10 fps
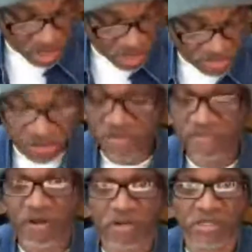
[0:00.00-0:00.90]

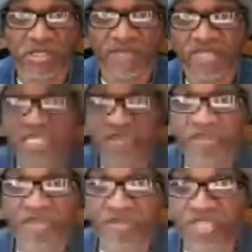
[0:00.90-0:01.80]
31st of this
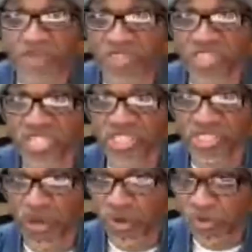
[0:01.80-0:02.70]
month, but someone just
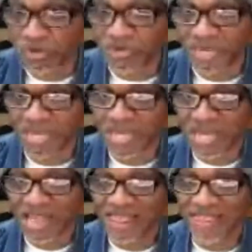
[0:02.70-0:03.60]
told me
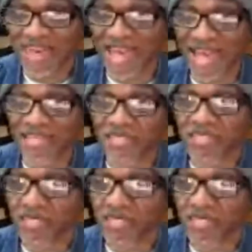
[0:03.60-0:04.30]
that